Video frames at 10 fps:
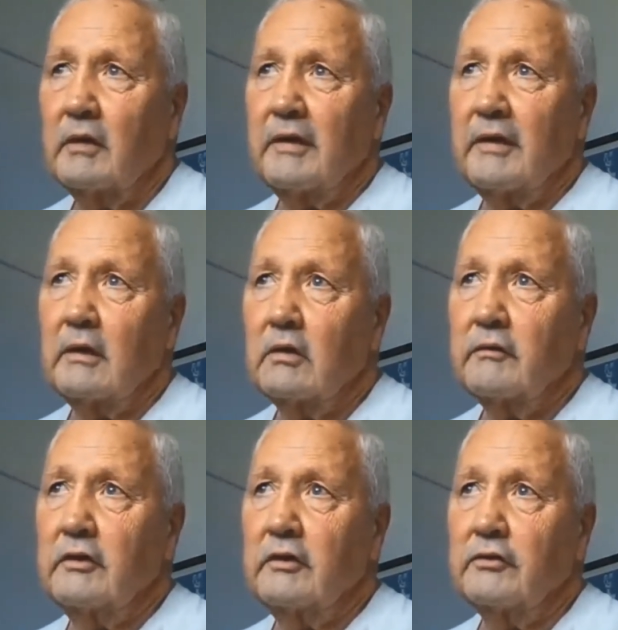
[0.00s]
I've had a lot
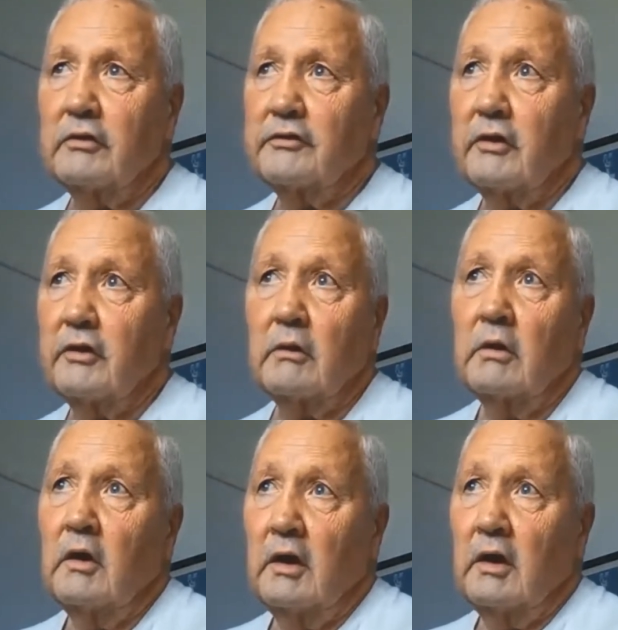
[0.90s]
of injuries, so
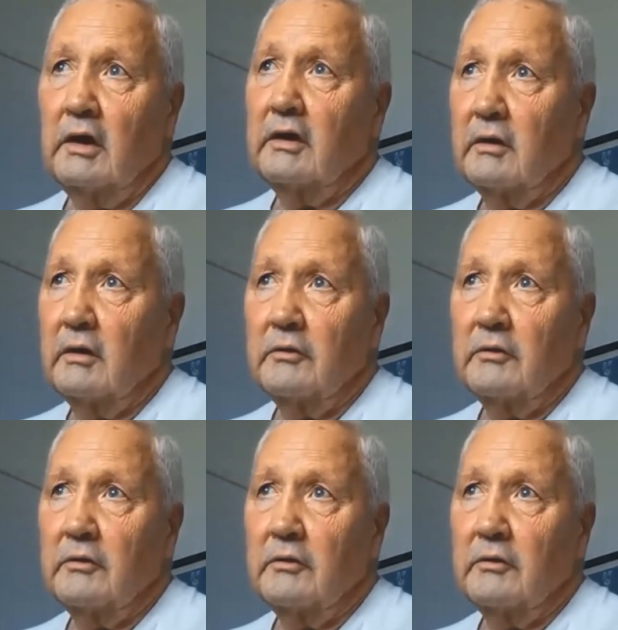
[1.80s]
the